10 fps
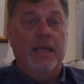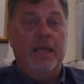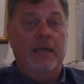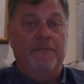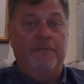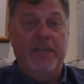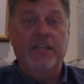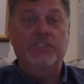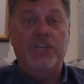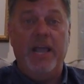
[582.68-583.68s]
If
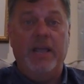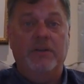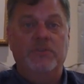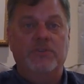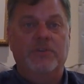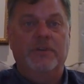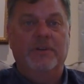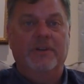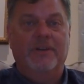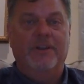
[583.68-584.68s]
things change,
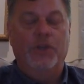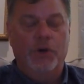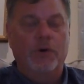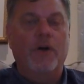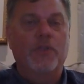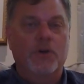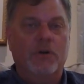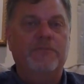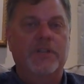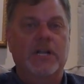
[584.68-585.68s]
you're on the
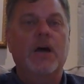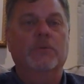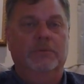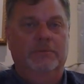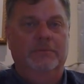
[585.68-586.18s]
hook for the loan.